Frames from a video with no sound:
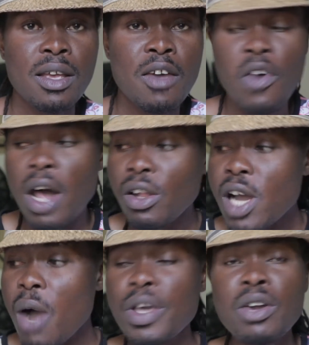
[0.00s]
For how
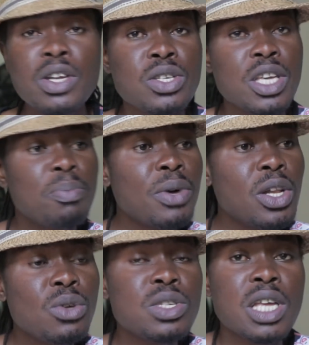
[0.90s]
long are we going to keep
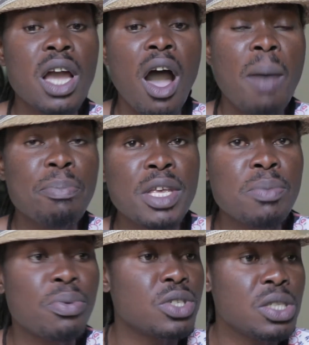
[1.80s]
on losing our
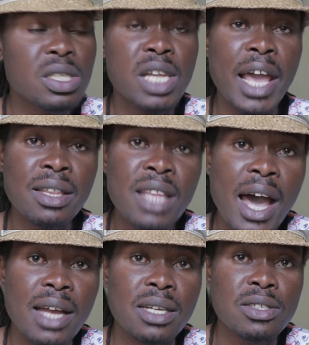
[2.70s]
people just like
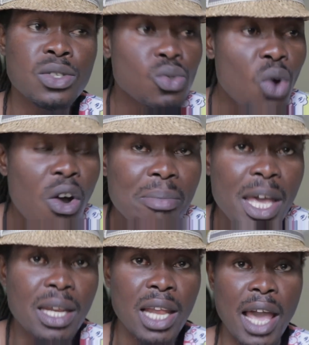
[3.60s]
that? Strong
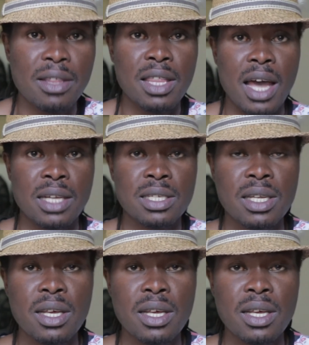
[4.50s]
men like that.